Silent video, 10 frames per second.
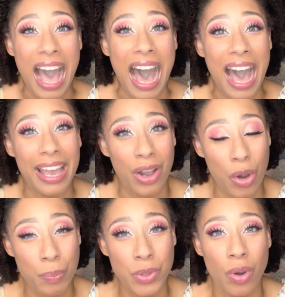I
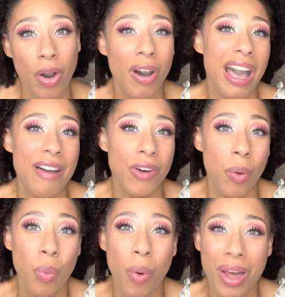hope you all have a
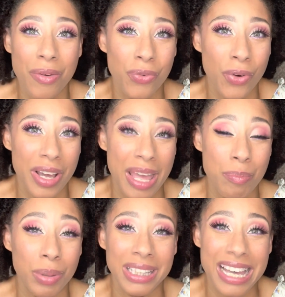wonderful and
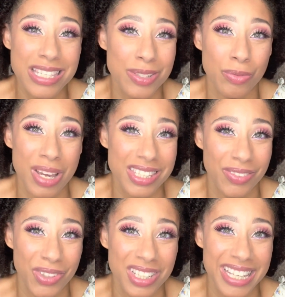blessed rest of
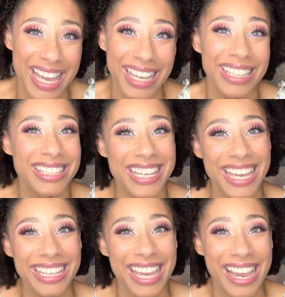your day.
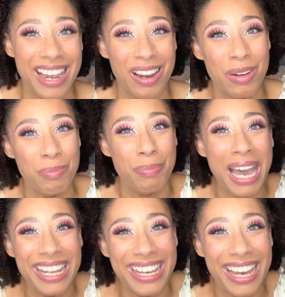Take care.
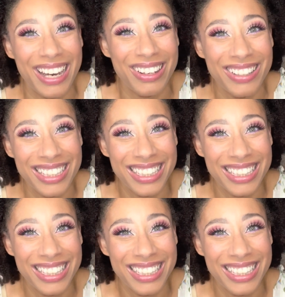Bye now.